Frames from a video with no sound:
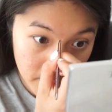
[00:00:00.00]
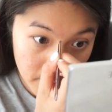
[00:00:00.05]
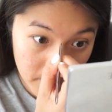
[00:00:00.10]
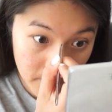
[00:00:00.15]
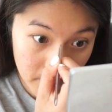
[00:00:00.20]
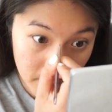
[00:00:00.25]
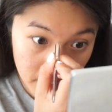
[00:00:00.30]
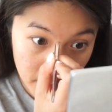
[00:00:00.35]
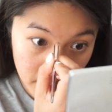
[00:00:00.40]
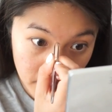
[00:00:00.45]

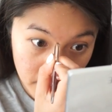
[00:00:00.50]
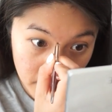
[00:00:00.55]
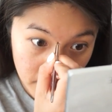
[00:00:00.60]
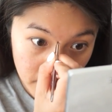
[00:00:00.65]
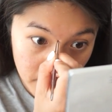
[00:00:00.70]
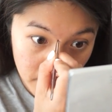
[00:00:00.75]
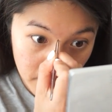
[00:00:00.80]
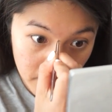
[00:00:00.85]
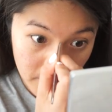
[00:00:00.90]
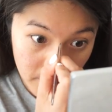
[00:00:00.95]
to
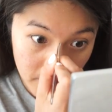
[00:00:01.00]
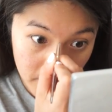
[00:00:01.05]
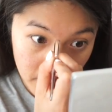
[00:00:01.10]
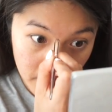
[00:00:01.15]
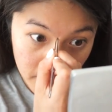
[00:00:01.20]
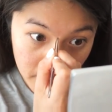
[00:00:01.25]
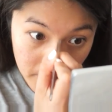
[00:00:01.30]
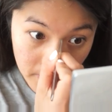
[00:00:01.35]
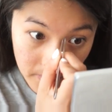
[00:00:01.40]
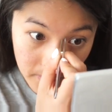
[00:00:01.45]
clean up my
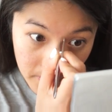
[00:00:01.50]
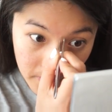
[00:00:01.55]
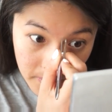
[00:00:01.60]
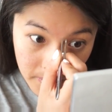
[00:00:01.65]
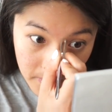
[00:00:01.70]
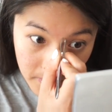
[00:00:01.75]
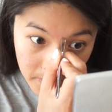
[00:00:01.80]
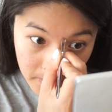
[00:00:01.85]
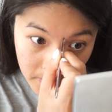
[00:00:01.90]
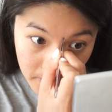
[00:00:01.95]
eyebrows
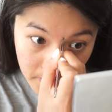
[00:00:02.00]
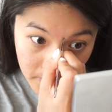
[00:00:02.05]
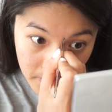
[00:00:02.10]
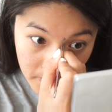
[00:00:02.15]
a bit,